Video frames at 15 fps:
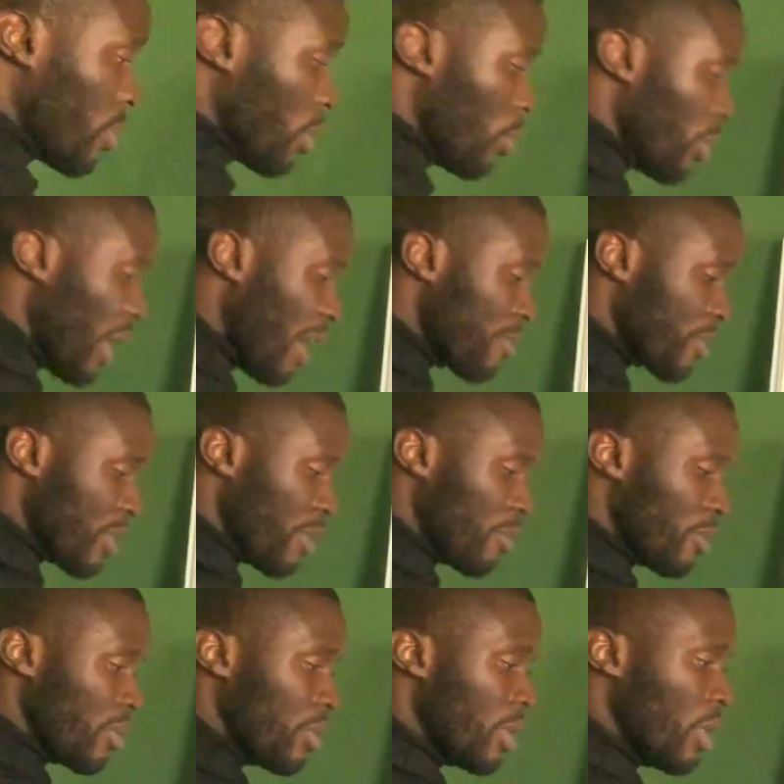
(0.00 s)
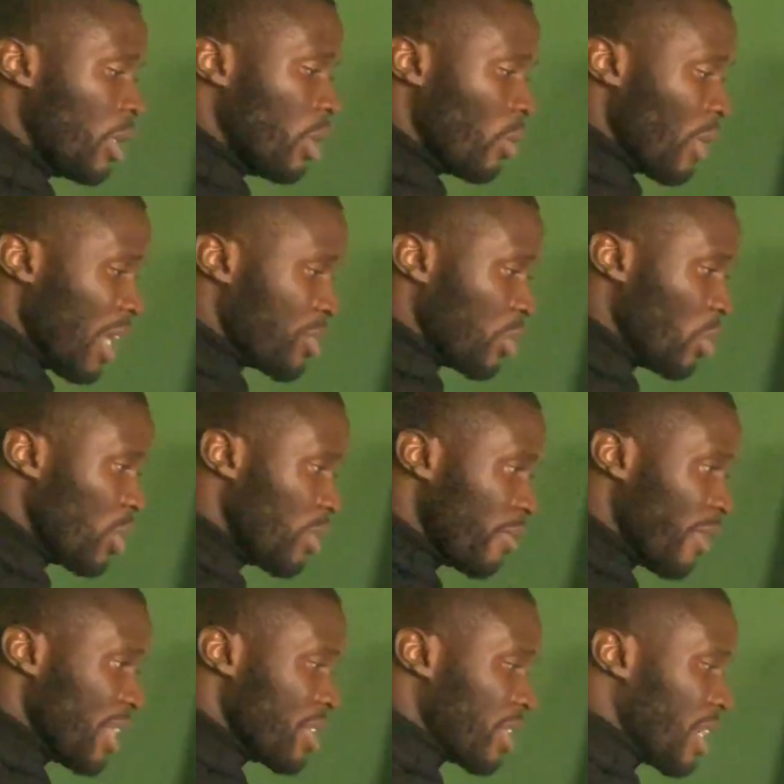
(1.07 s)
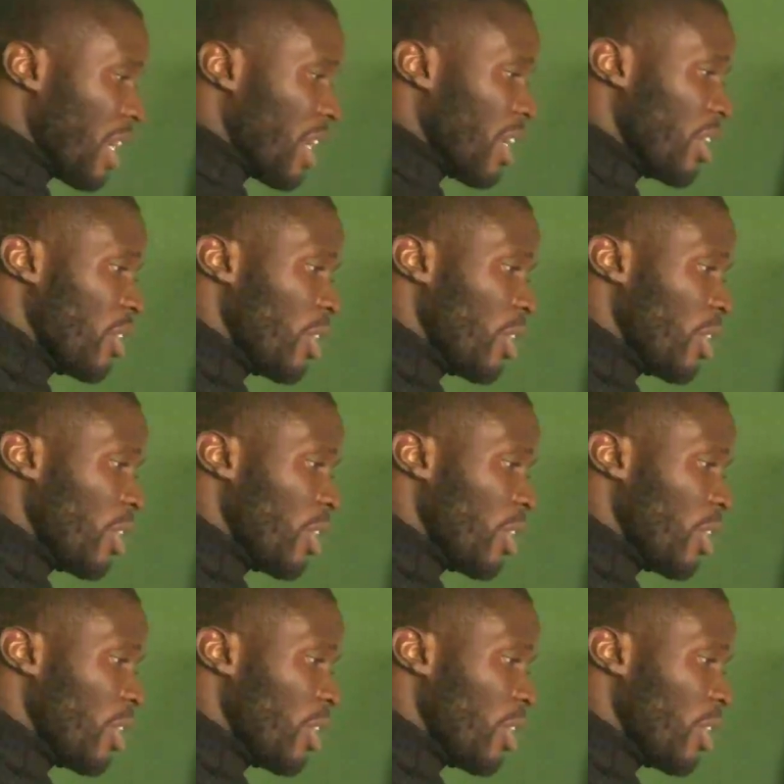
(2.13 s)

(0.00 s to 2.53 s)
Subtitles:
we have 7. We are still on the vertical.